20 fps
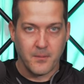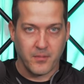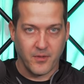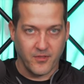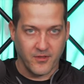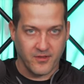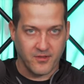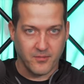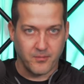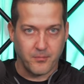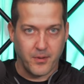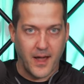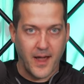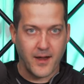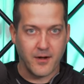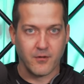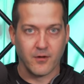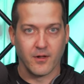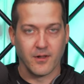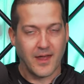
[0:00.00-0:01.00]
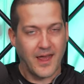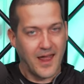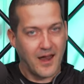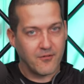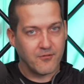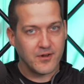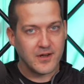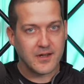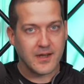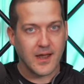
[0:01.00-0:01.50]
but the spiral,
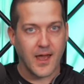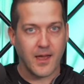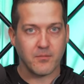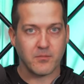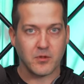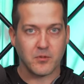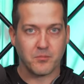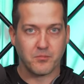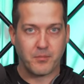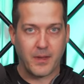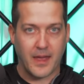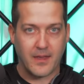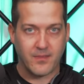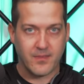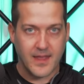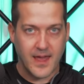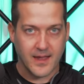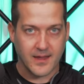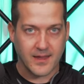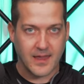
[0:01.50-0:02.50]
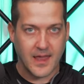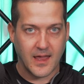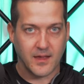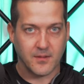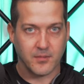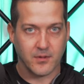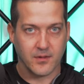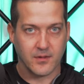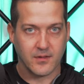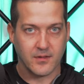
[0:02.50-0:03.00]
every time you bend that
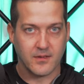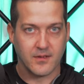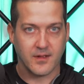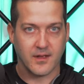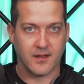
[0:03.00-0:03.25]
cable,